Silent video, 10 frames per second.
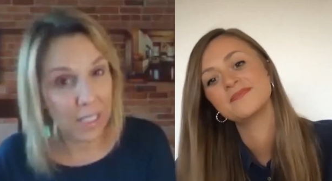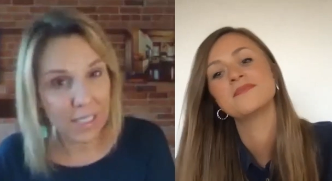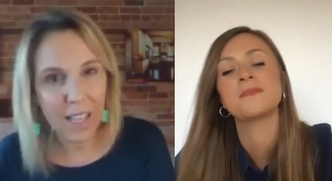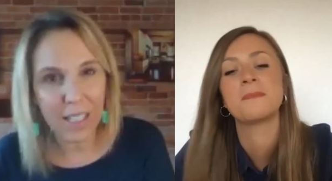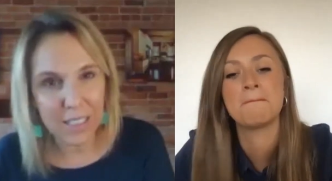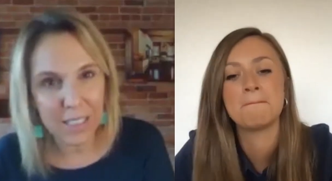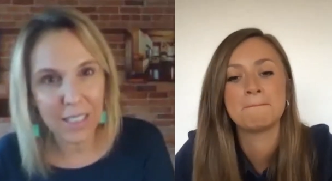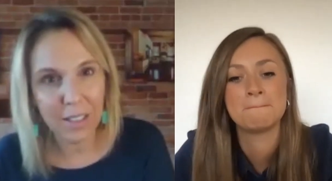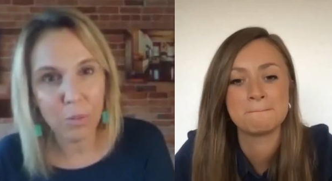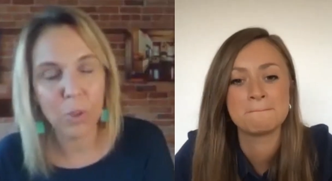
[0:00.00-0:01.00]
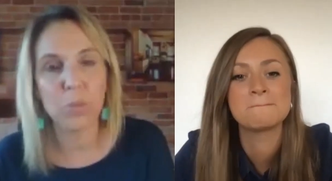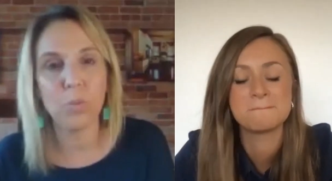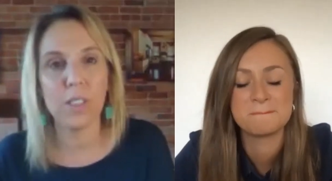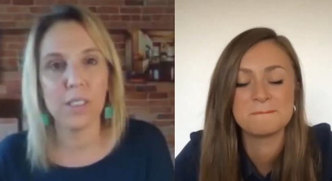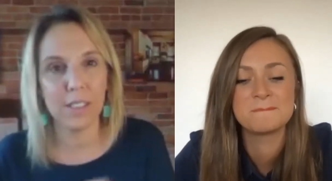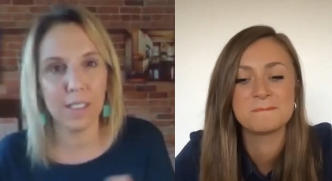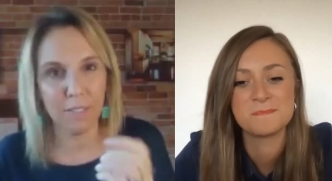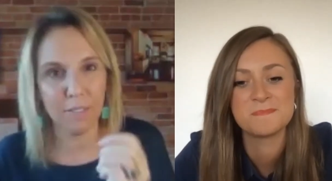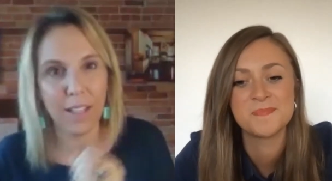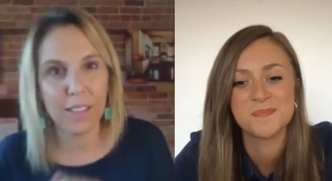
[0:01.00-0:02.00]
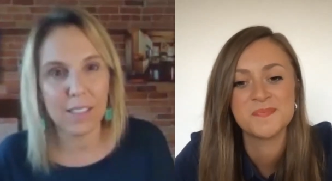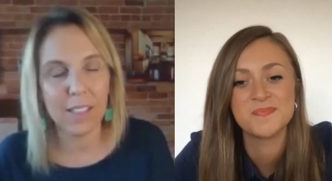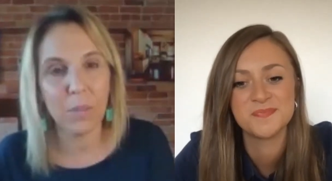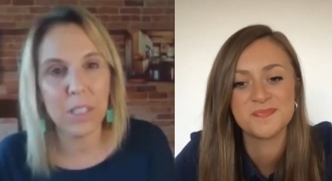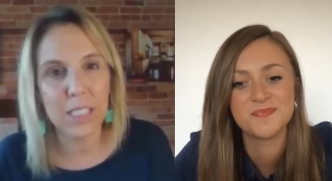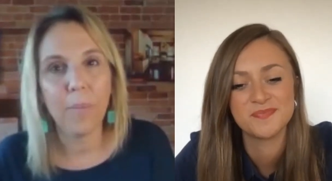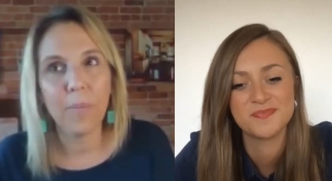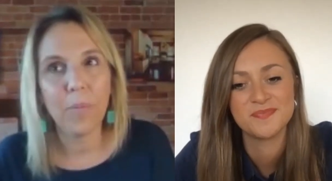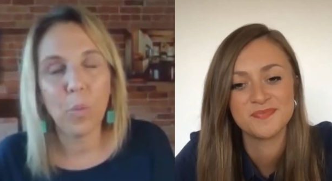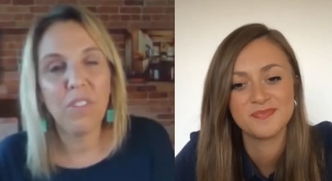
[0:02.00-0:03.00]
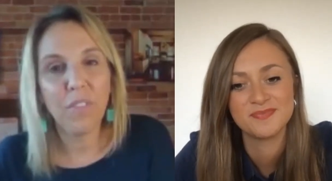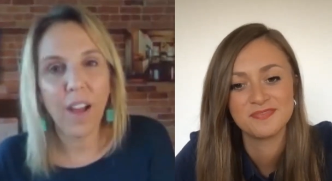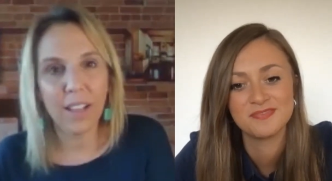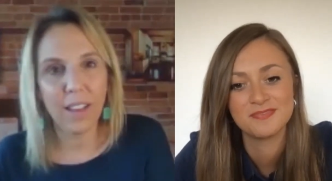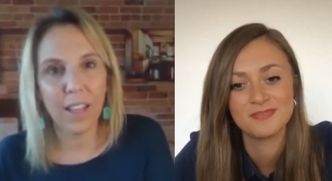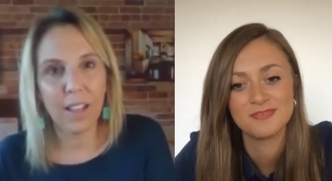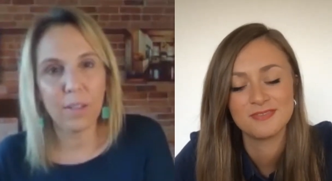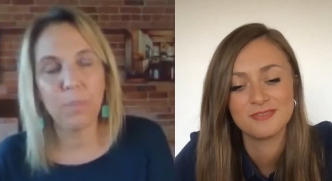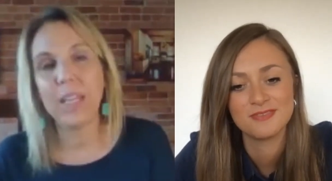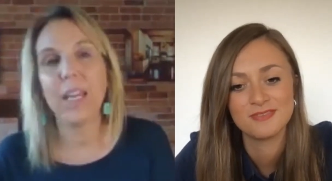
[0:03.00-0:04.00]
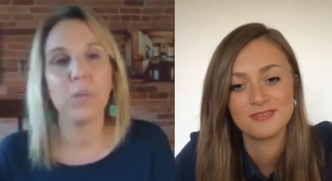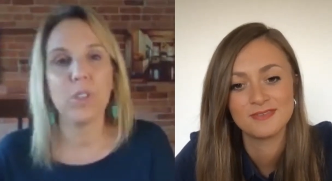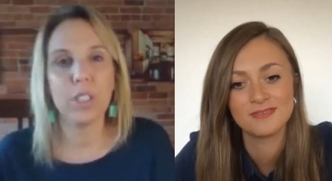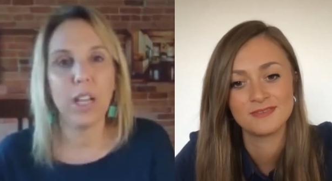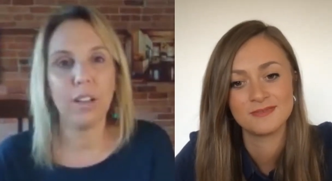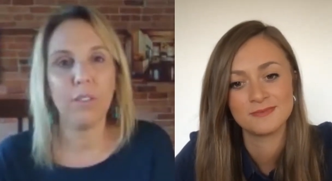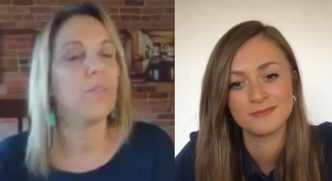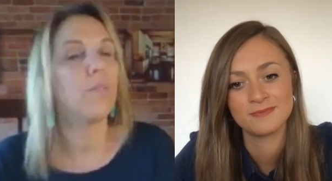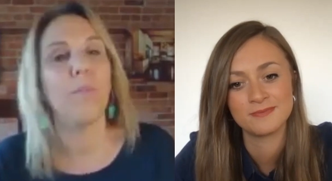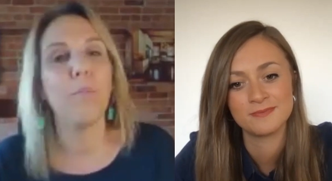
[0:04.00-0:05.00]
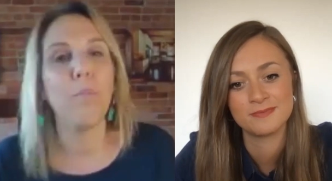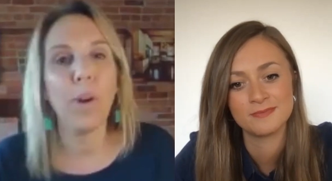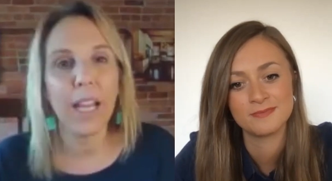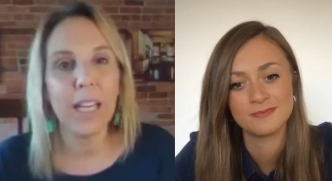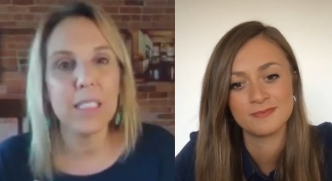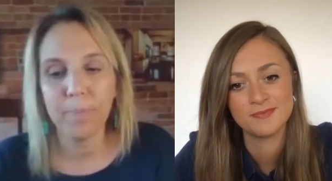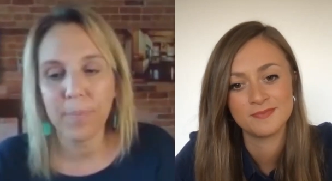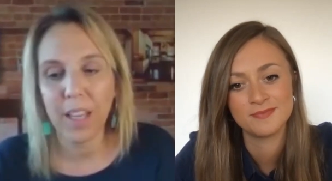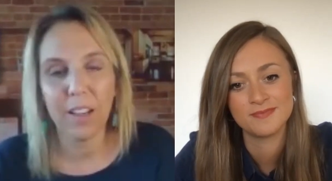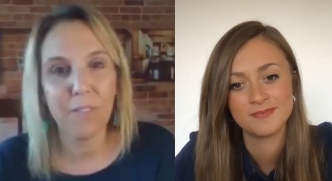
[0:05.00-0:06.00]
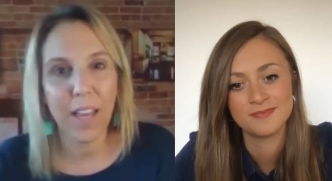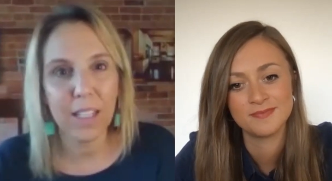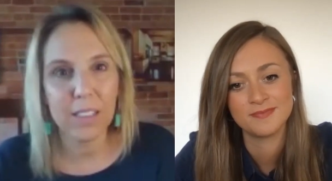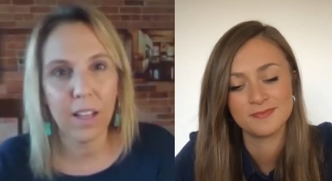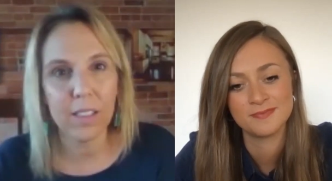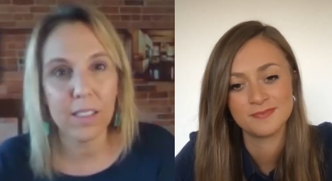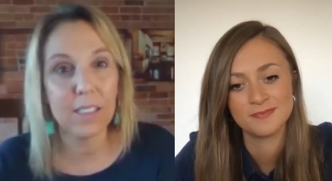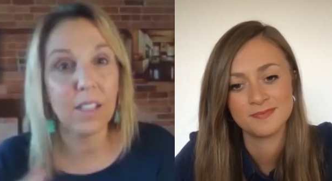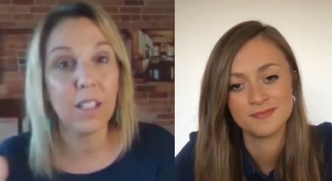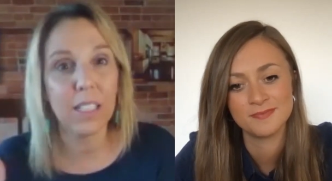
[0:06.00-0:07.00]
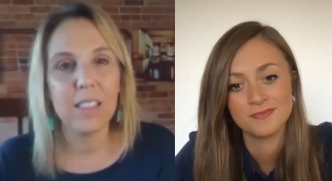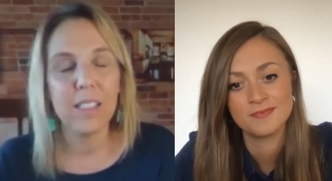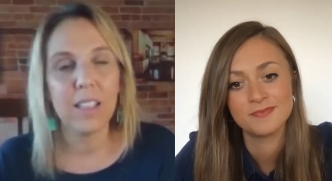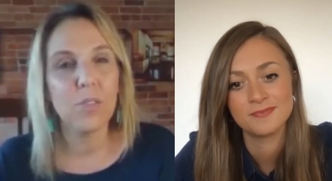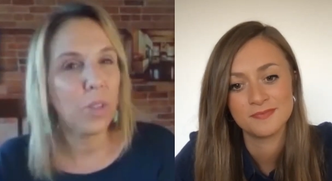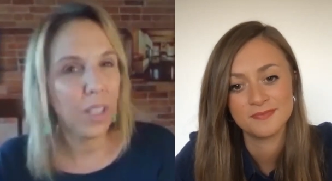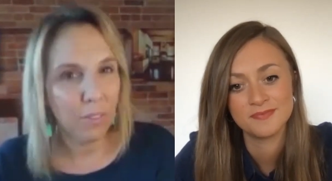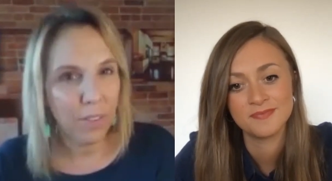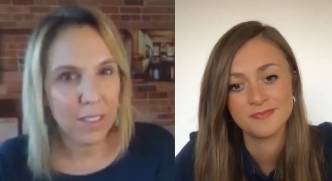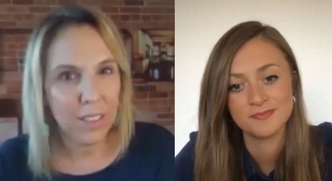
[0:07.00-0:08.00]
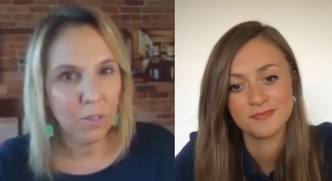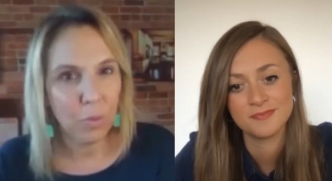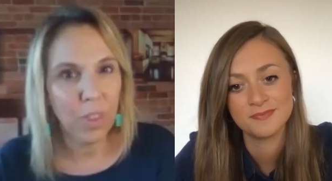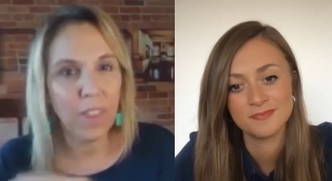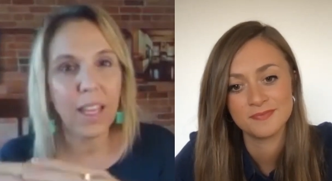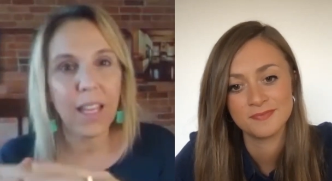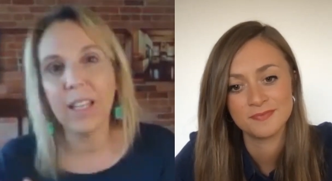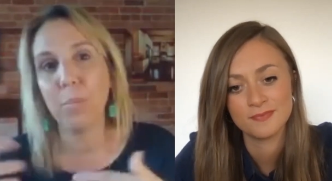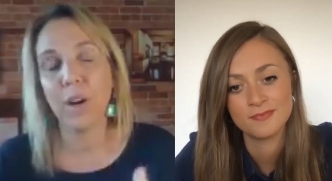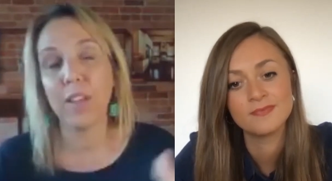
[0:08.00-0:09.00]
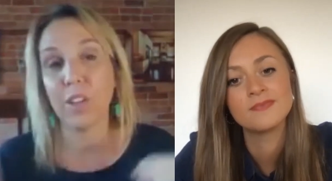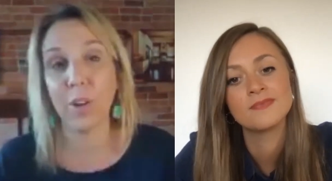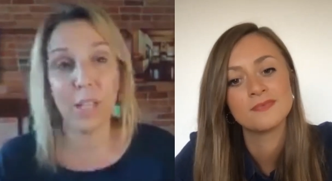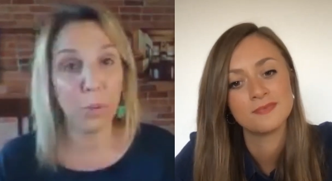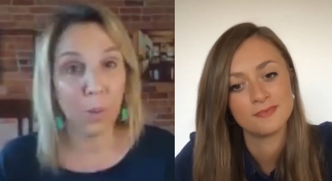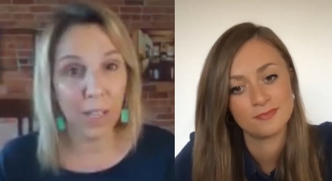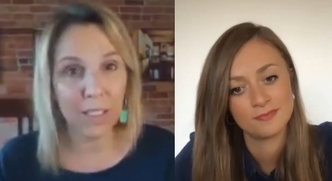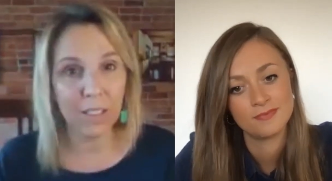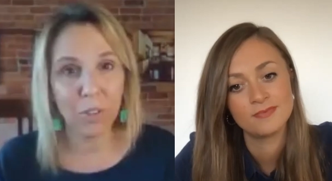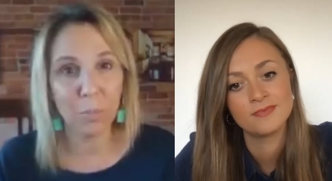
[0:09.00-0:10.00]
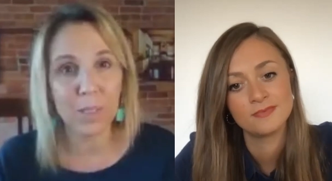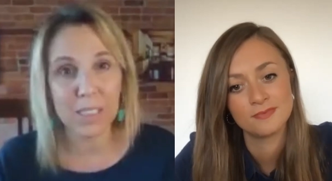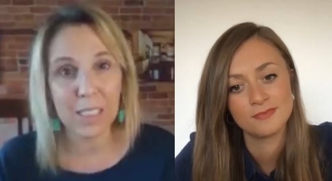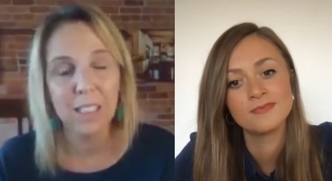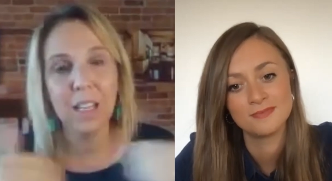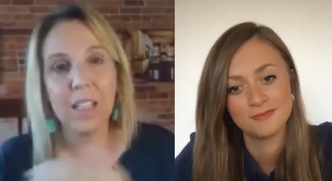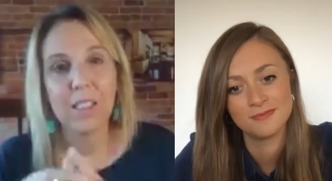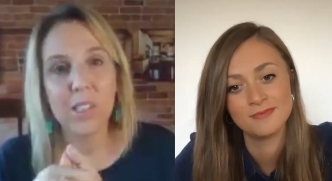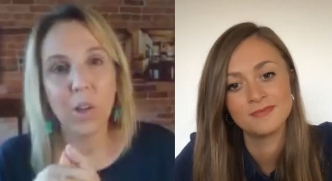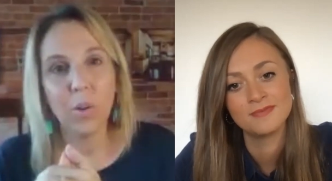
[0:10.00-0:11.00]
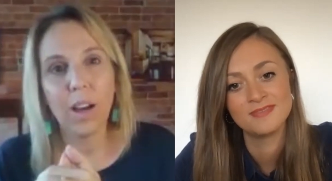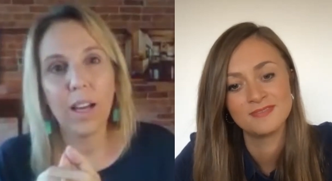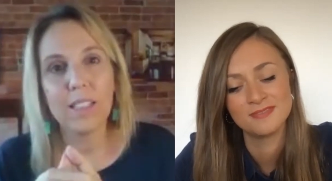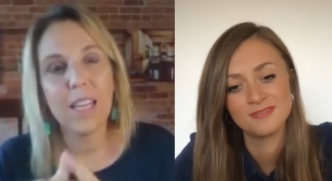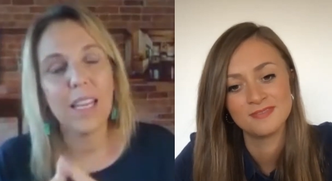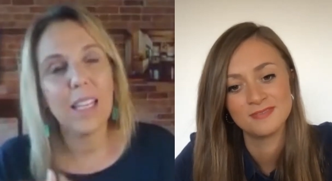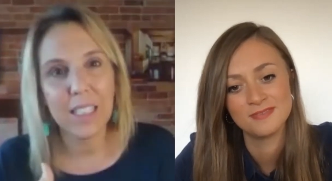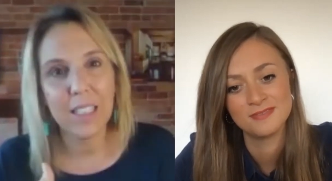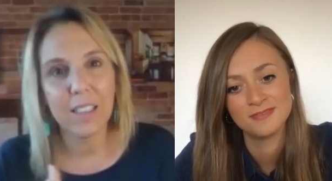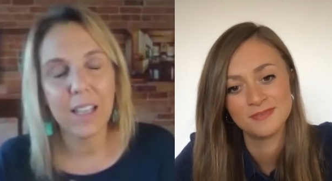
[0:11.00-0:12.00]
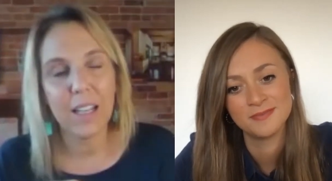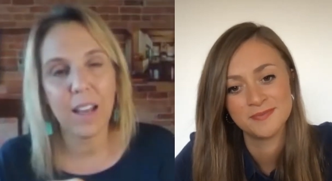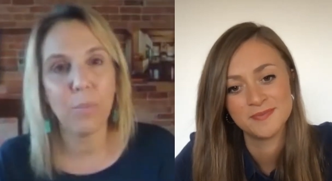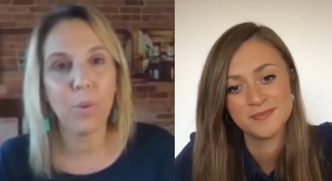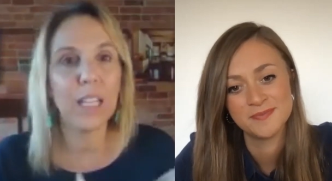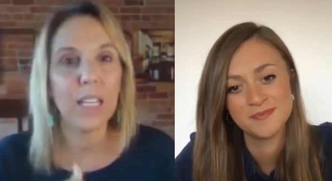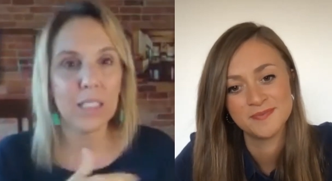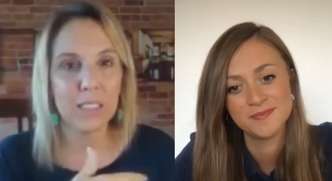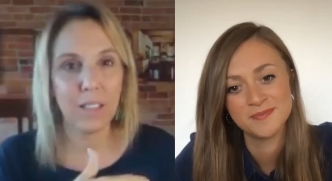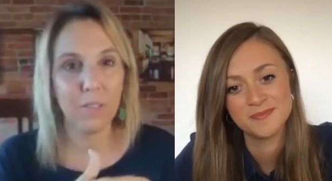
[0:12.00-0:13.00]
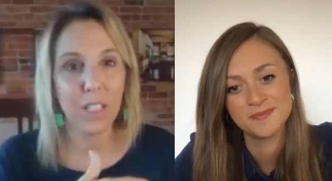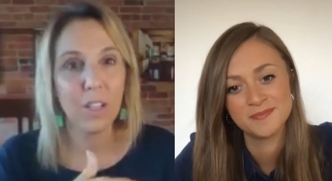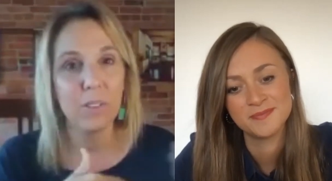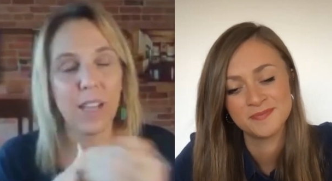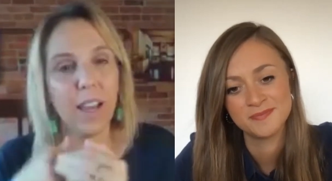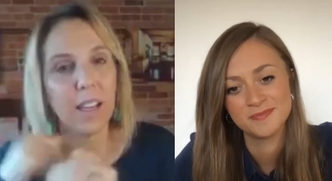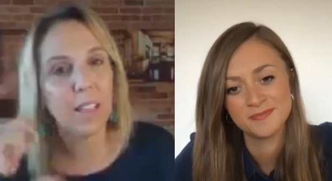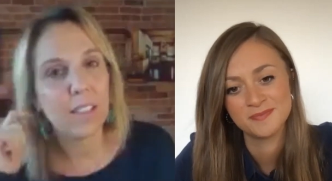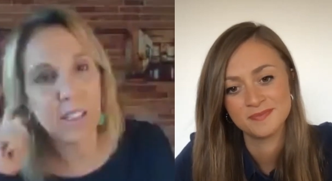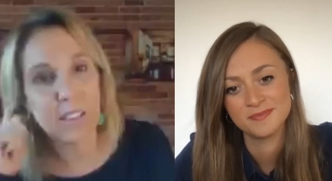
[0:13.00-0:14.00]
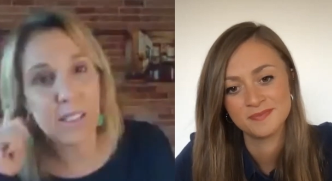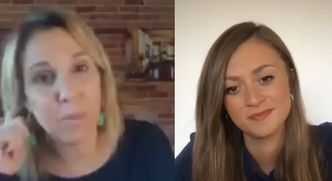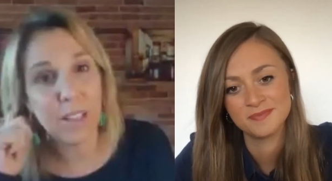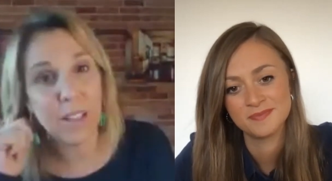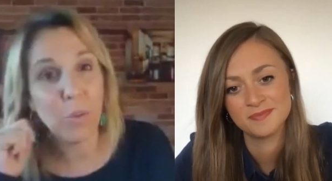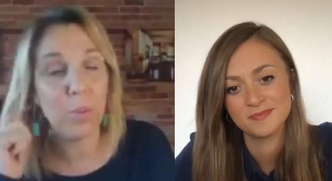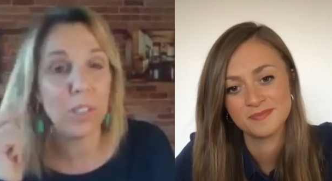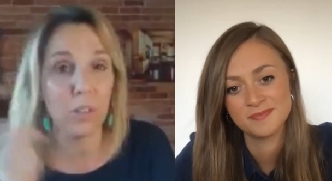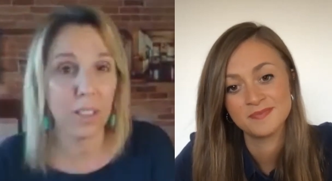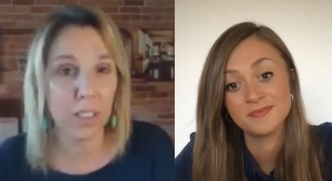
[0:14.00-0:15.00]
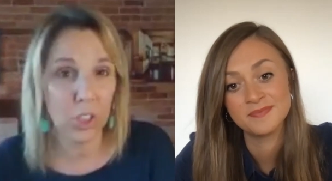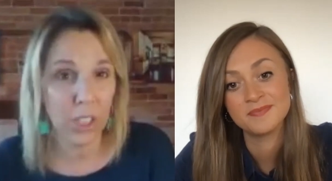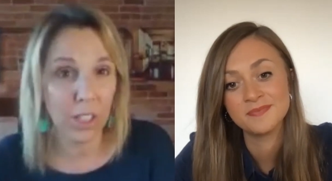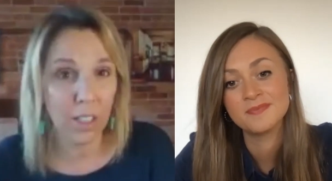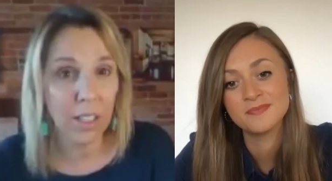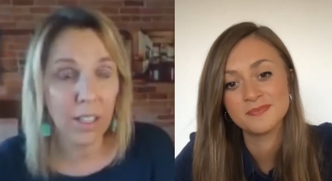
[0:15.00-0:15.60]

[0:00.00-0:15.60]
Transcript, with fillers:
Speaker 1: idea, which was the events that we did. We find that being able to kind of brand an event series is really effective within the greater brand of your business. So taking that idea and bringing it to the video side is something that we'll be doing this year.